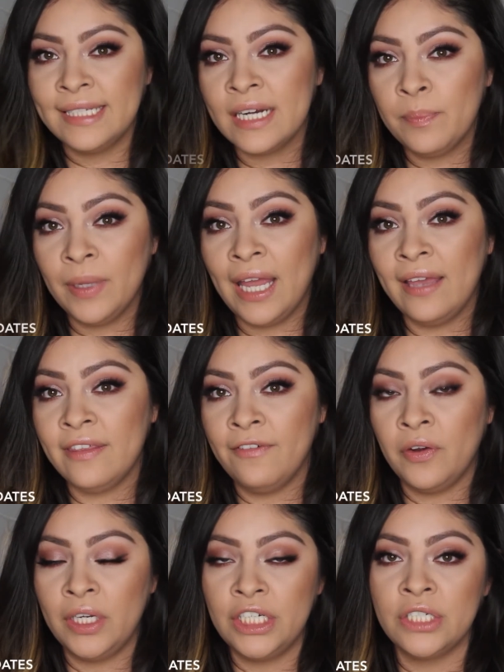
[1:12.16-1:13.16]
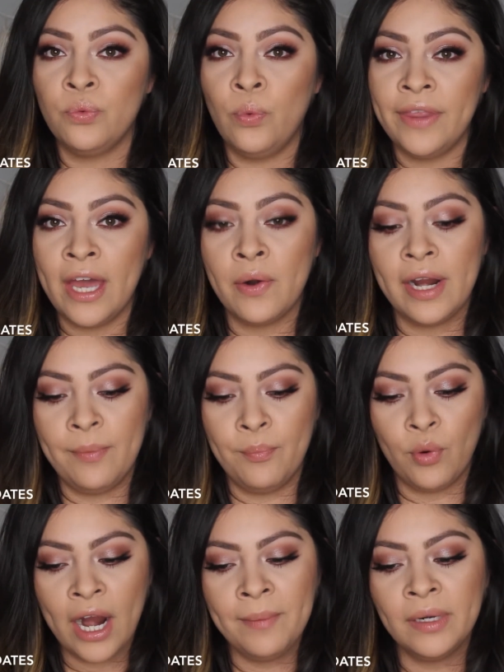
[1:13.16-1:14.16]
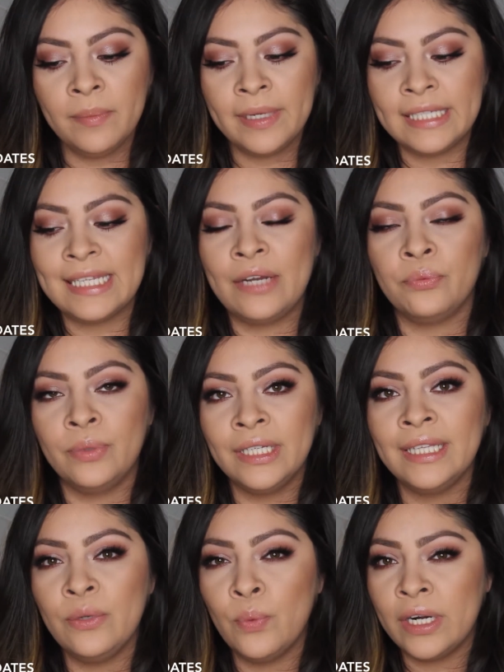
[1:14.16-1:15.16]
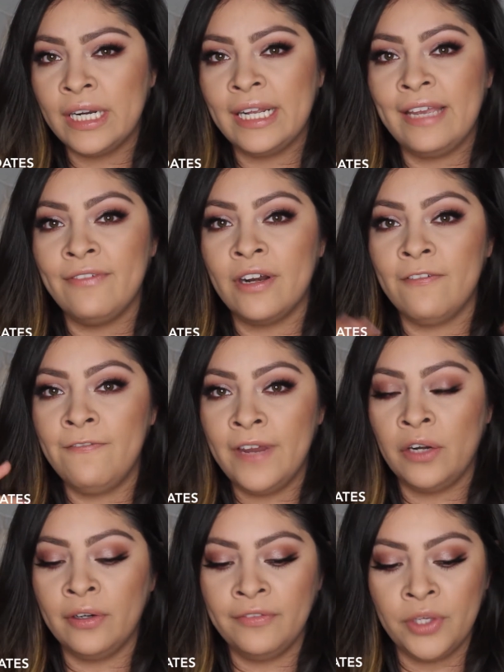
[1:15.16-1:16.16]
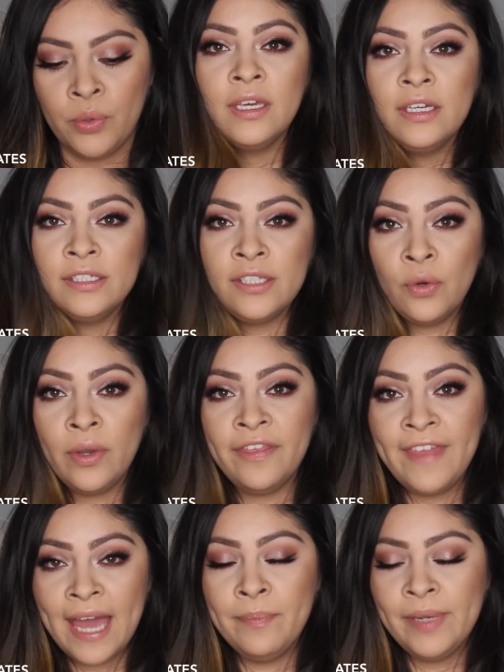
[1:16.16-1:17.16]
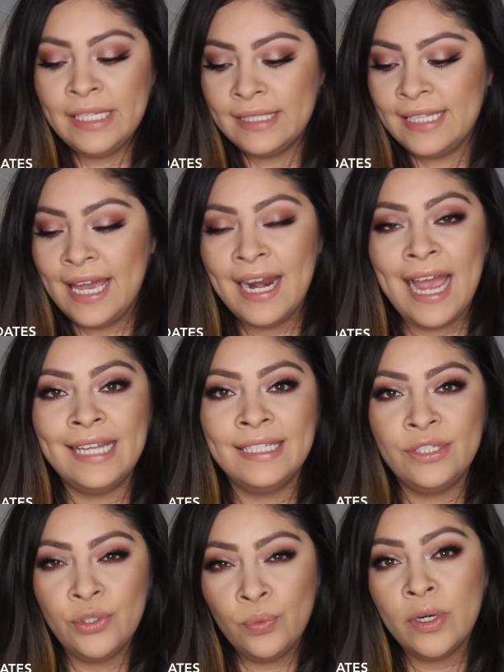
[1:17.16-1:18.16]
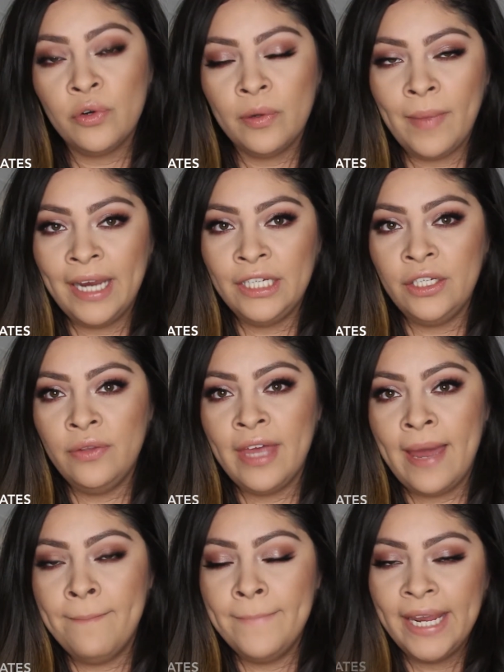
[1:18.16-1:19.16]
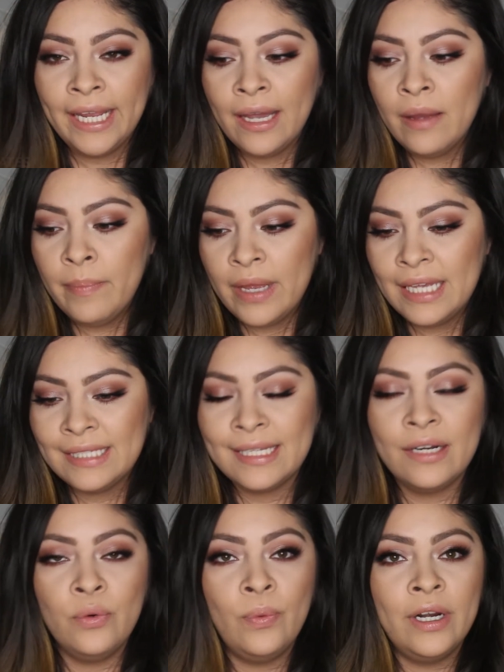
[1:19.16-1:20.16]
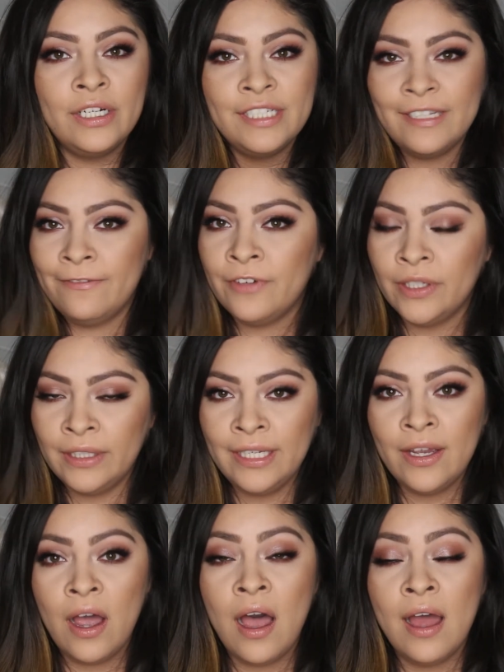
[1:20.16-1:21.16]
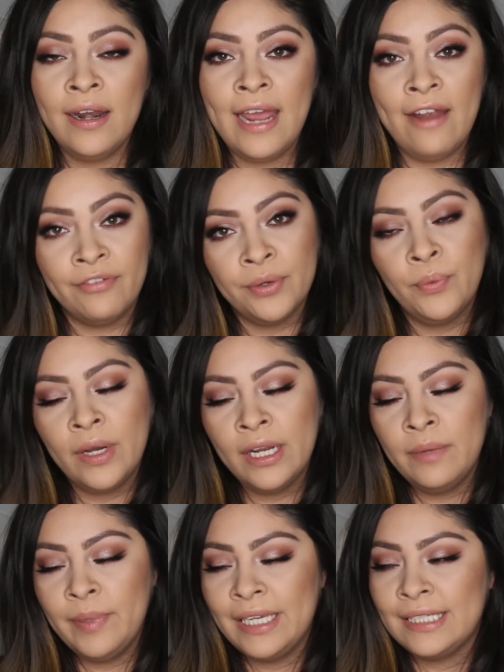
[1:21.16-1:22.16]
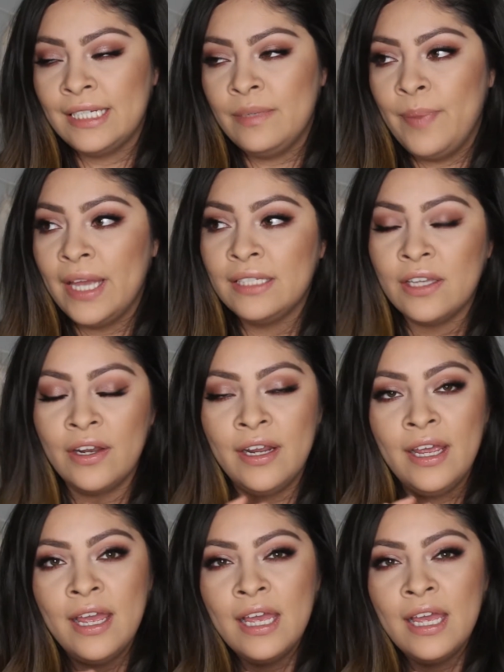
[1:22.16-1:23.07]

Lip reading: did apply the foundation without a primer because I really wanted to give it a fair review. So with that being said, I do want to remind you that makeup is going to wear differently on everyone because it depends on